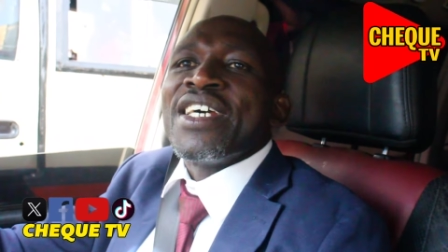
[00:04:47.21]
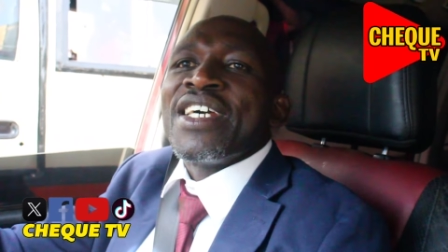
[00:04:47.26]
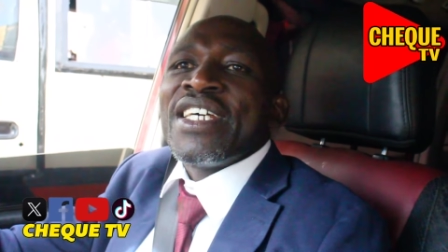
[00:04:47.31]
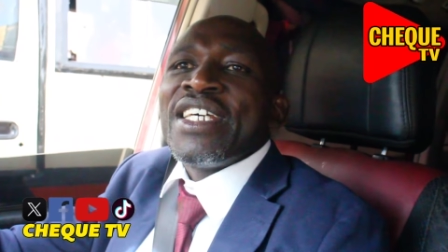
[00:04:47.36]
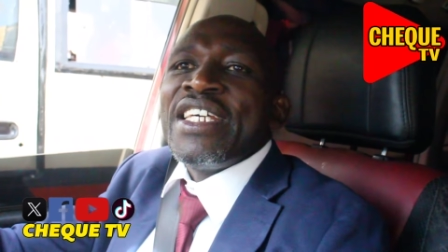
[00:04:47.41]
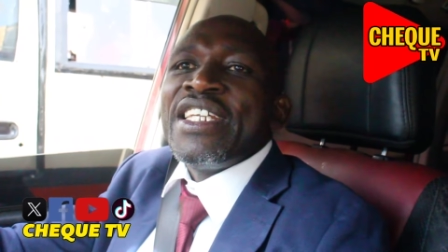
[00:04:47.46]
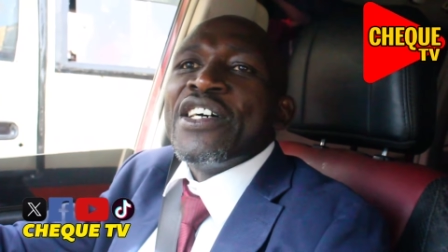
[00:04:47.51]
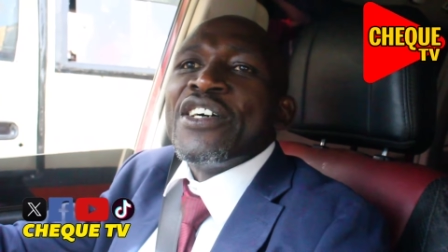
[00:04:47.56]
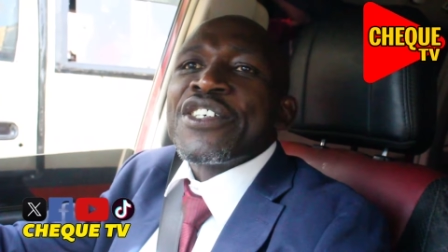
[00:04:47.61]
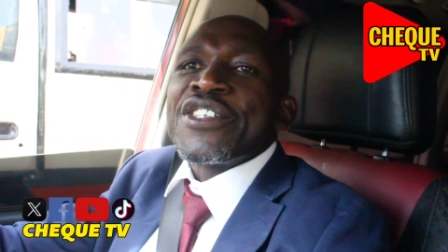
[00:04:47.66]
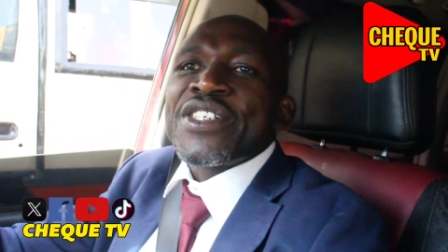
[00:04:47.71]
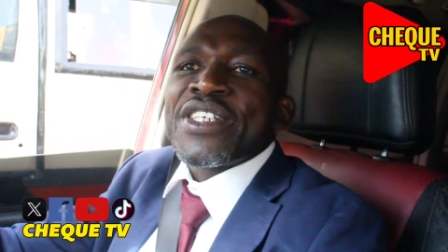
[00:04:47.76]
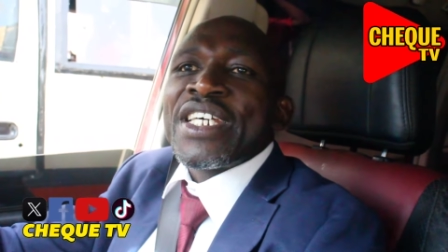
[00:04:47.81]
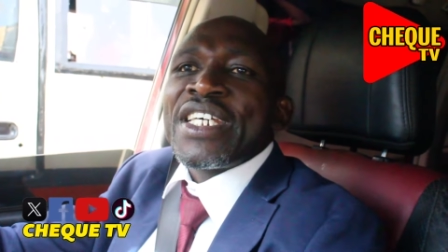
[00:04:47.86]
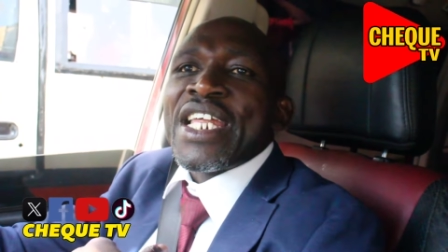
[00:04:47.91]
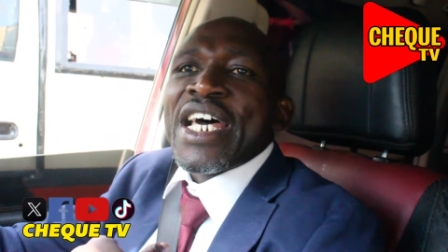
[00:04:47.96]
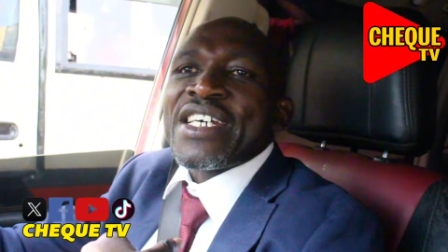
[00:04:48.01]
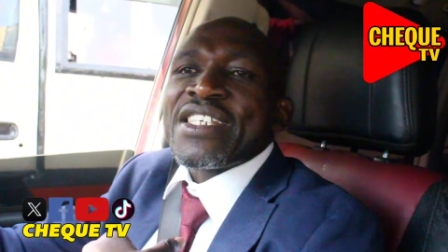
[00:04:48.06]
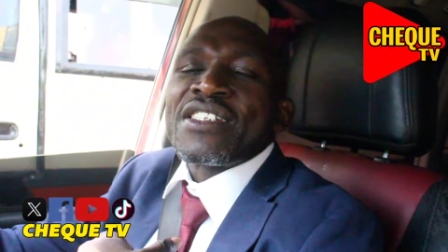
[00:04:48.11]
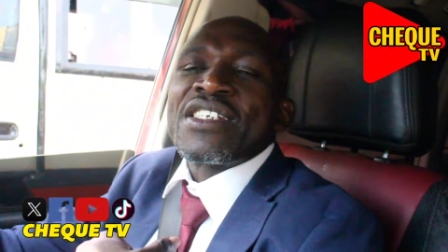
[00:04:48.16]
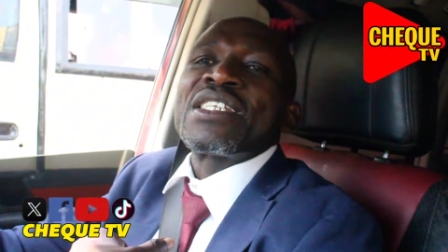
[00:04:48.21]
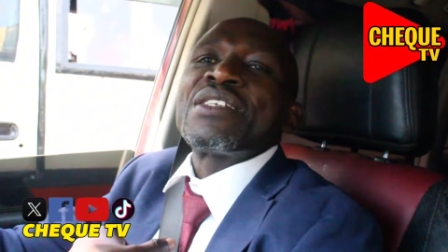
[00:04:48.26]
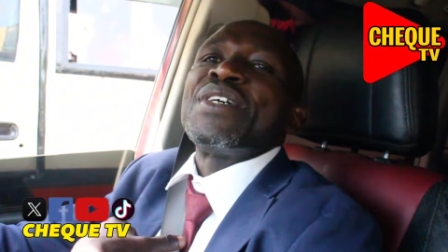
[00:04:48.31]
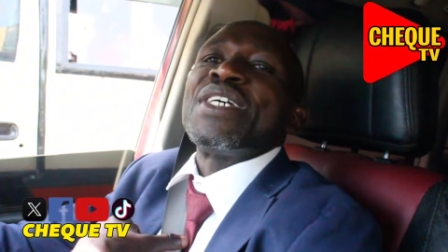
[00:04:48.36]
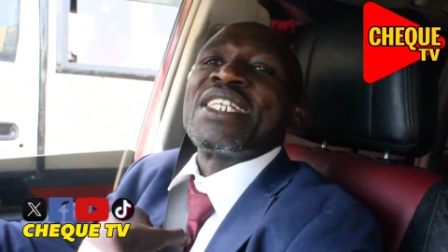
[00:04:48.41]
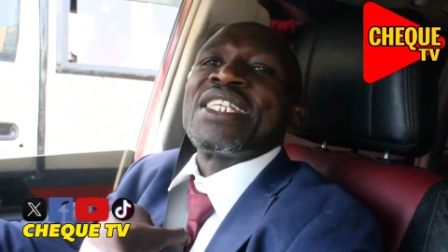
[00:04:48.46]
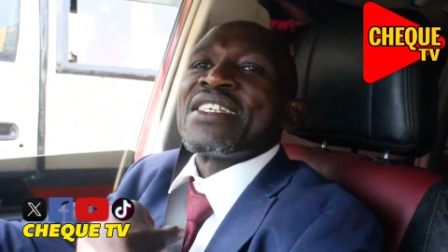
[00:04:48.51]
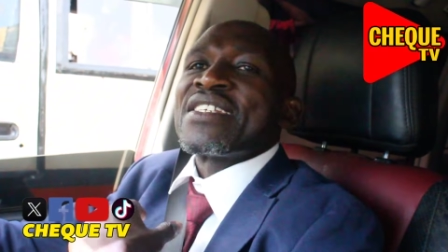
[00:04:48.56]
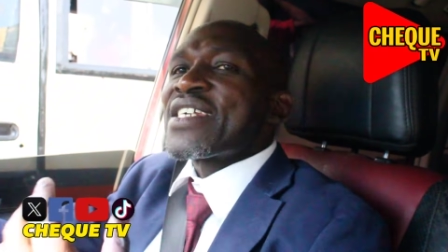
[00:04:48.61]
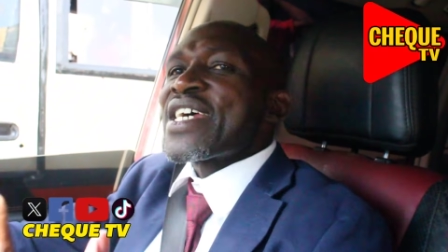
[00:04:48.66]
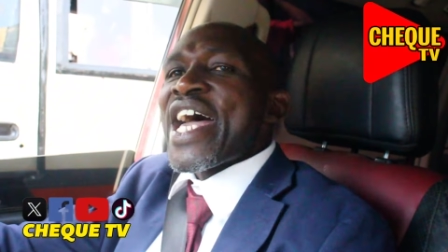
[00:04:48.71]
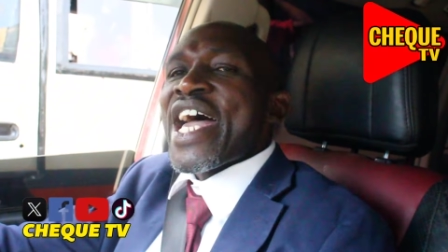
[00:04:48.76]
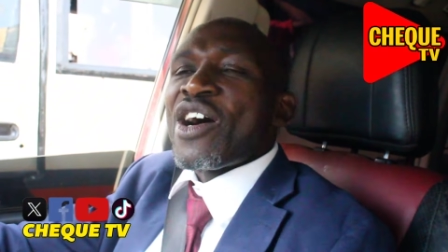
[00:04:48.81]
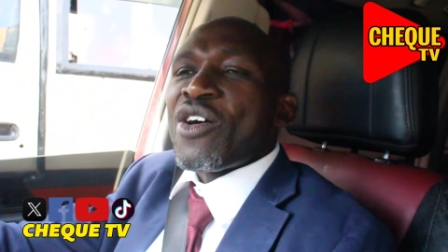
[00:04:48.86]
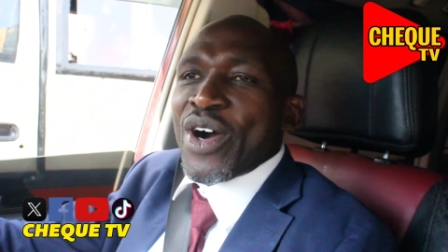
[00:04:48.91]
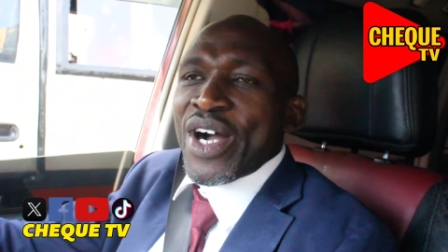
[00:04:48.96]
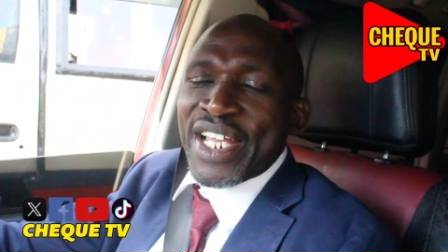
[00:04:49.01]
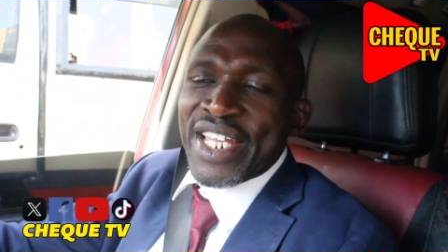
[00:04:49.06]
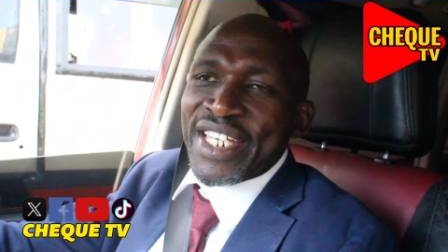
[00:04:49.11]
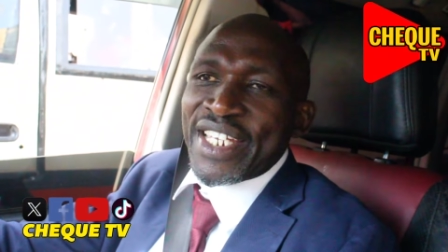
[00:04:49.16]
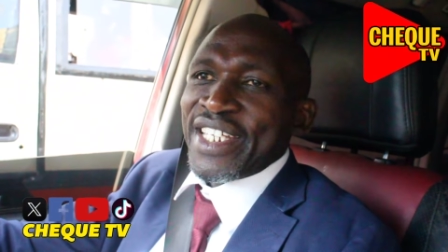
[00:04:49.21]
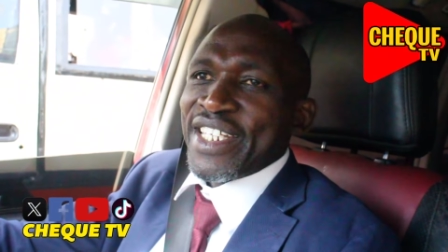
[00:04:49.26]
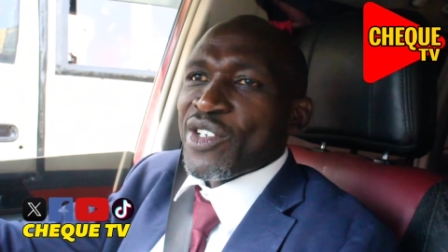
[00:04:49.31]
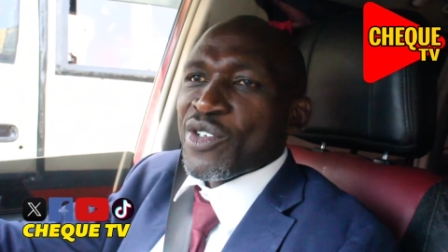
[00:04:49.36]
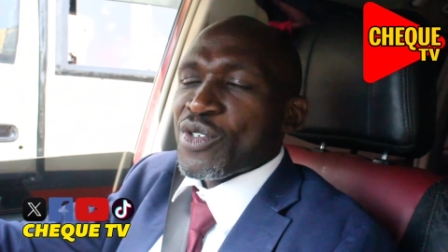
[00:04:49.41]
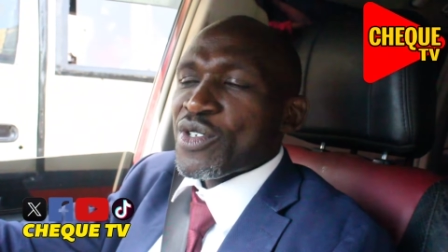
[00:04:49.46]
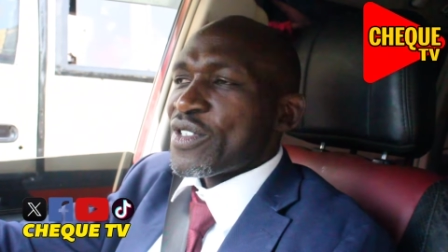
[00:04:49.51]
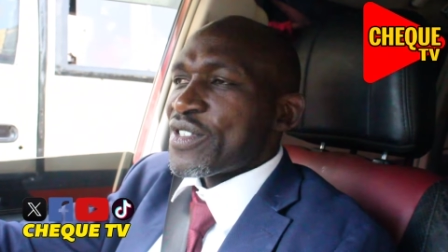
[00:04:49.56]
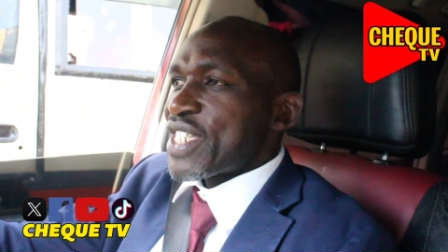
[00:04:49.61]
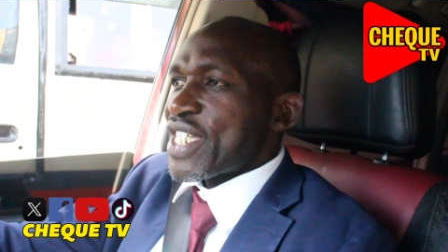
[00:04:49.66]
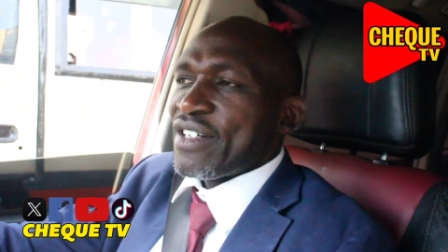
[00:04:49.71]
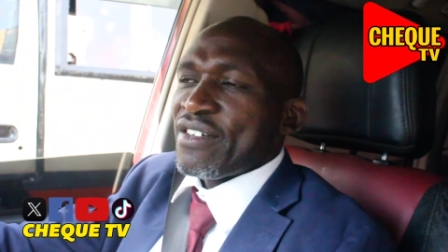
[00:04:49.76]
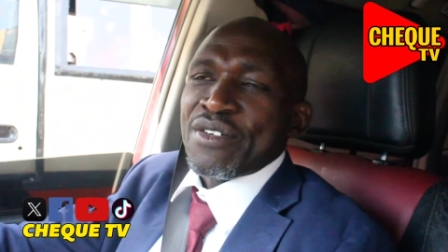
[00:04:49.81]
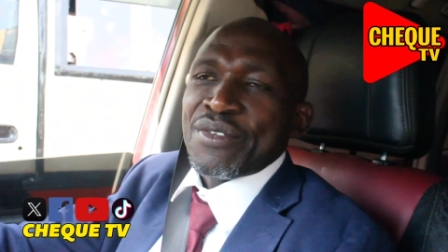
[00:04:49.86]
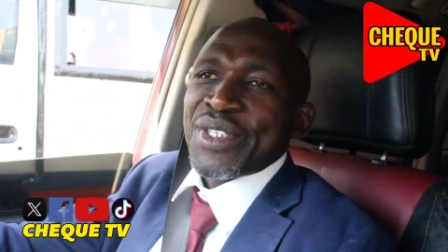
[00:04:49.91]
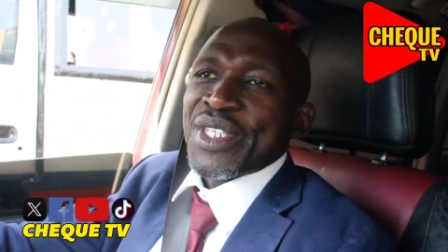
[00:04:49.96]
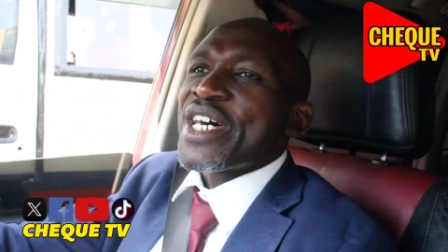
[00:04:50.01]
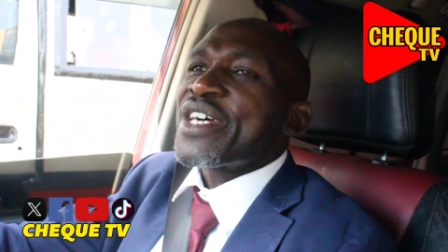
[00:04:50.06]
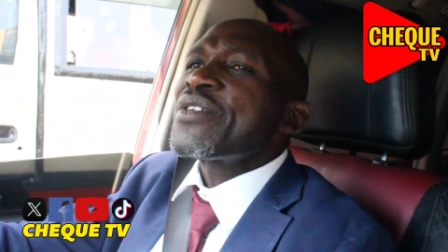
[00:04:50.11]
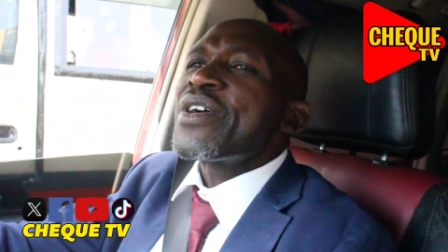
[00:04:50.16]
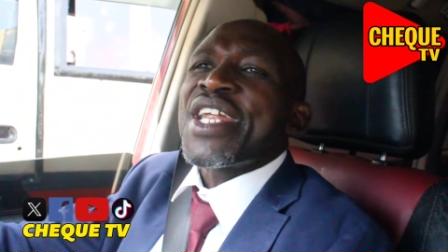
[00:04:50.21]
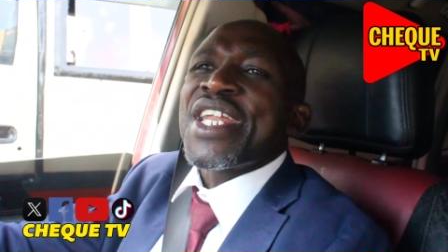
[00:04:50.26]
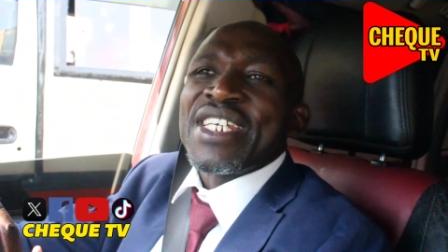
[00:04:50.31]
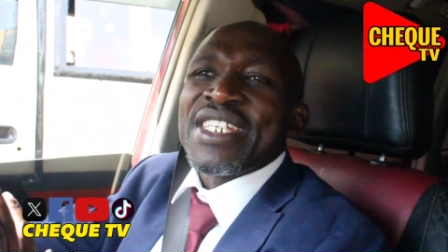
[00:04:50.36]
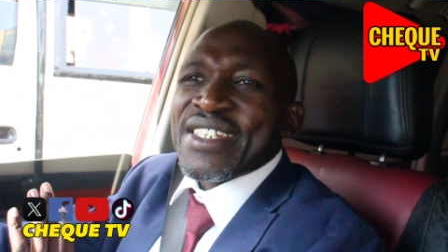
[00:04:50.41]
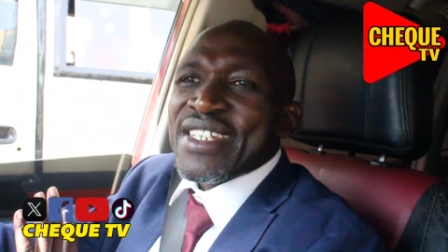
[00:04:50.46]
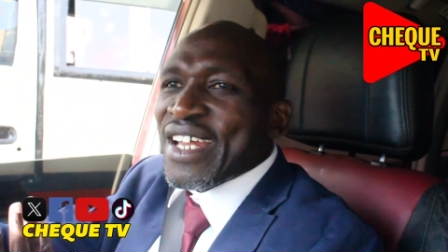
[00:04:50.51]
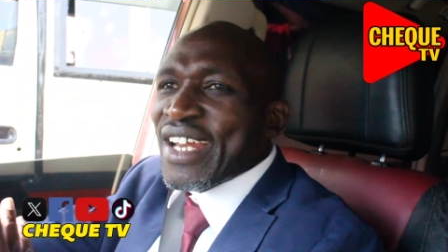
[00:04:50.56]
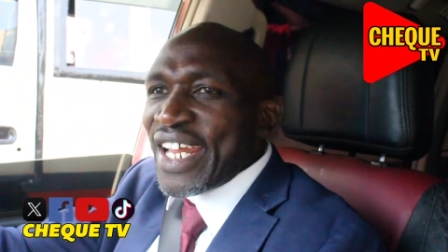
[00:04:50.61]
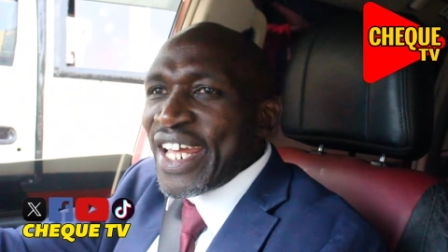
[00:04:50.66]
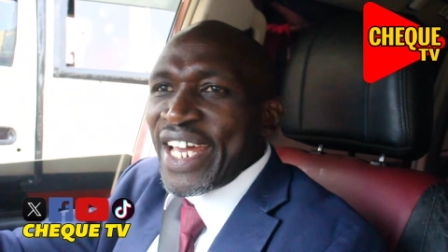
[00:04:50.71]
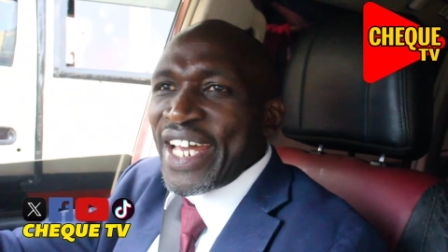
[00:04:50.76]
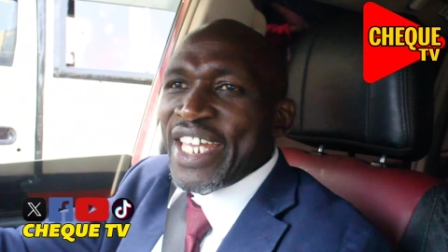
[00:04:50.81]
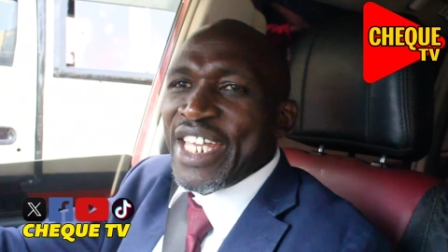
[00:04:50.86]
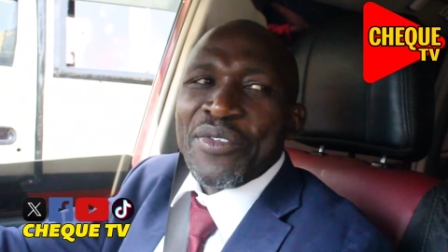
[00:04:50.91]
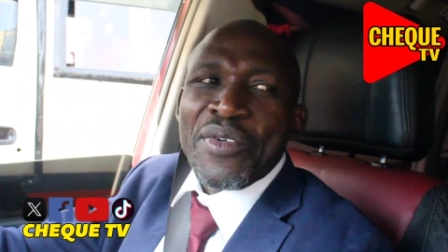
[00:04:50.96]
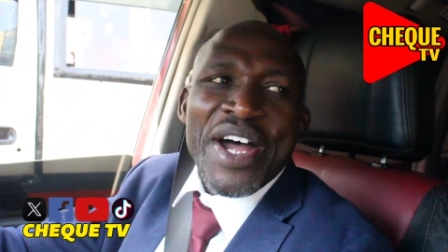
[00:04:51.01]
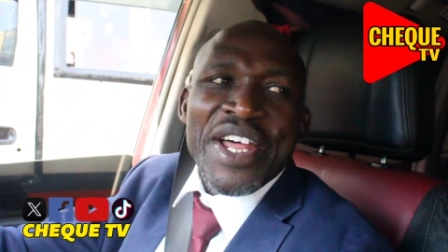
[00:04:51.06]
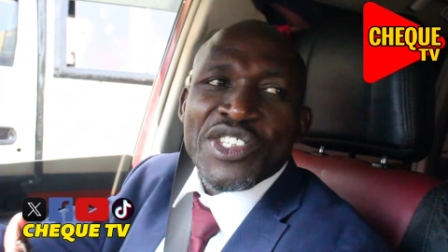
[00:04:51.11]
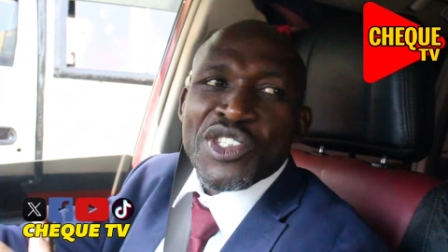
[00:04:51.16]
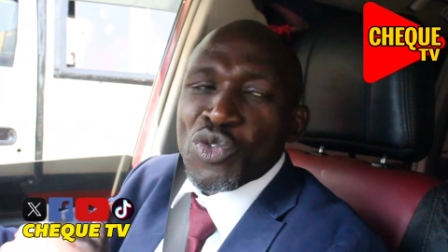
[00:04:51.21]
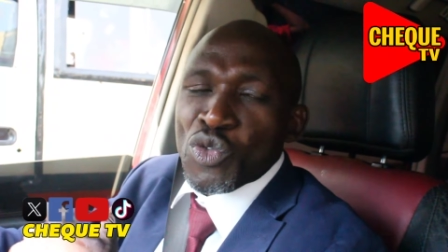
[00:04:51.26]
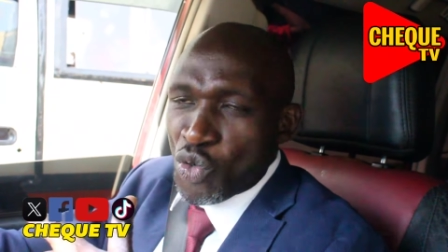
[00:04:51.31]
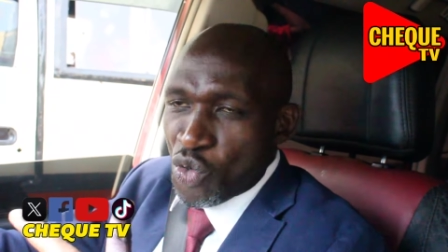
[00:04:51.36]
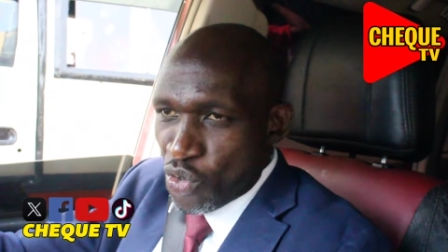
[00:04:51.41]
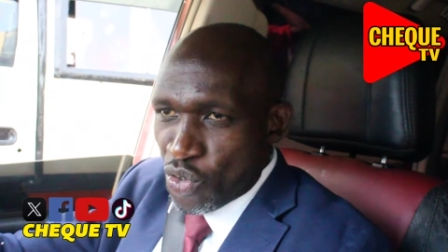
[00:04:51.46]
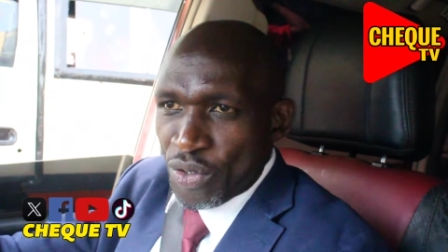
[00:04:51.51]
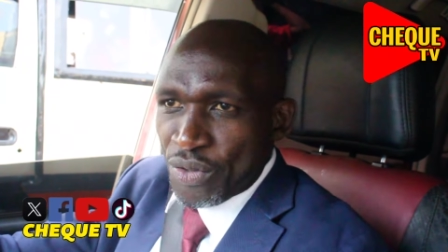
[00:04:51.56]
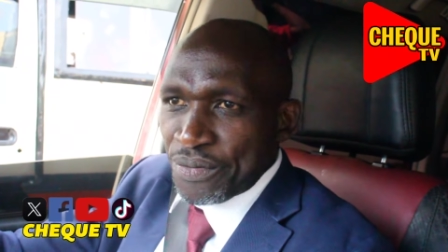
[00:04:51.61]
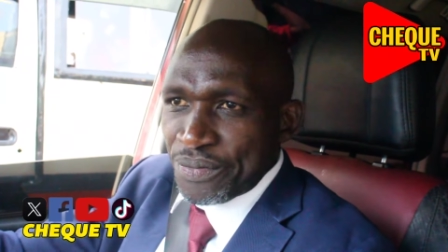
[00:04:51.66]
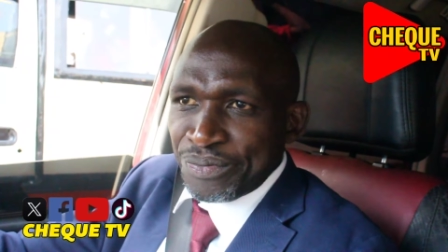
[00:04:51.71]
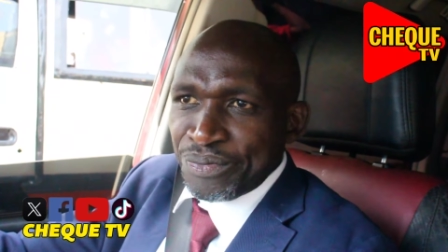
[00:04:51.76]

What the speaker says: he does not even desire working in Ruto's government. That one is clear. He wants to go.